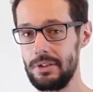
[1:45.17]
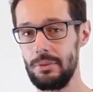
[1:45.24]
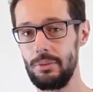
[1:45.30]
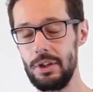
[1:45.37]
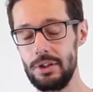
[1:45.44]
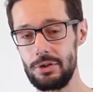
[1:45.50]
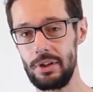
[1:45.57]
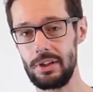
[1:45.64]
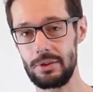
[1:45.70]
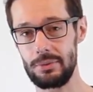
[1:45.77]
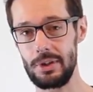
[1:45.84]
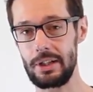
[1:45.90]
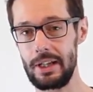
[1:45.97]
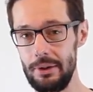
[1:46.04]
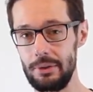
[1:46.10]
when trying to
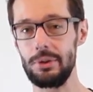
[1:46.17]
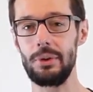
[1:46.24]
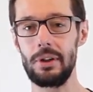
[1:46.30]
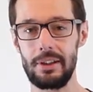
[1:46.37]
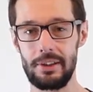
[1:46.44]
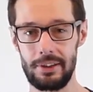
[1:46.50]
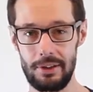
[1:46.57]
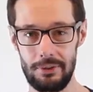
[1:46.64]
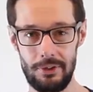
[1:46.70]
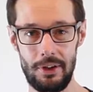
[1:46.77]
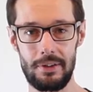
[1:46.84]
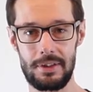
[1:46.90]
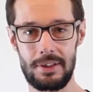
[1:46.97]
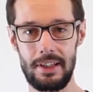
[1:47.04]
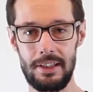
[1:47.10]
work out your
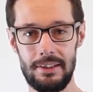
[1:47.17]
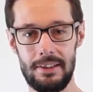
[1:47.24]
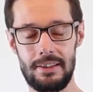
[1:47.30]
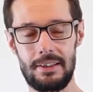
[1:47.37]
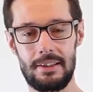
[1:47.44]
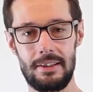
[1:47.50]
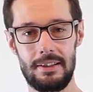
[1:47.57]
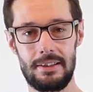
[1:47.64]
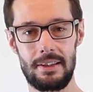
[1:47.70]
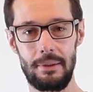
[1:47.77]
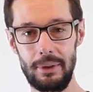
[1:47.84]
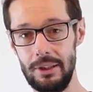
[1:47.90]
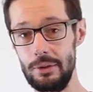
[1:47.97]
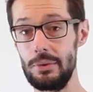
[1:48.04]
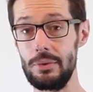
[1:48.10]
IR35 status is
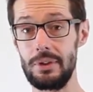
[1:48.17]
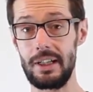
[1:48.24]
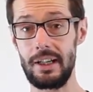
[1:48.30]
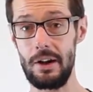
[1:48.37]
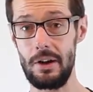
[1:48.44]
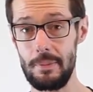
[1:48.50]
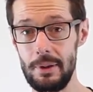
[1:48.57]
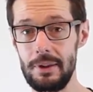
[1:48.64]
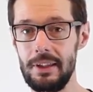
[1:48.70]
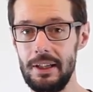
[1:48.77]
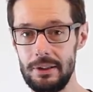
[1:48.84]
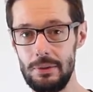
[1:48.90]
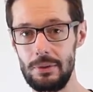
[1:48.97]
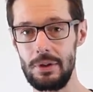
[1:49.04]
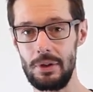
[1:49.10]
something called a
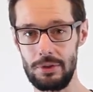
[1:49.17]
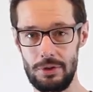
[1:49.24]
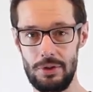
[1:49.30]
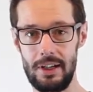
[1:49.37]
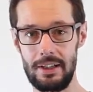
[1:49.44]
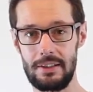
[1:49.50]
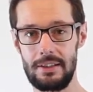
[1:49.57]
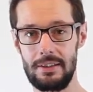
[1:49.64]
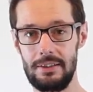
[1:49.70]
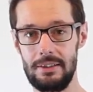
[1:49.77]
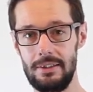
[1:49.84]
hypothetical contract.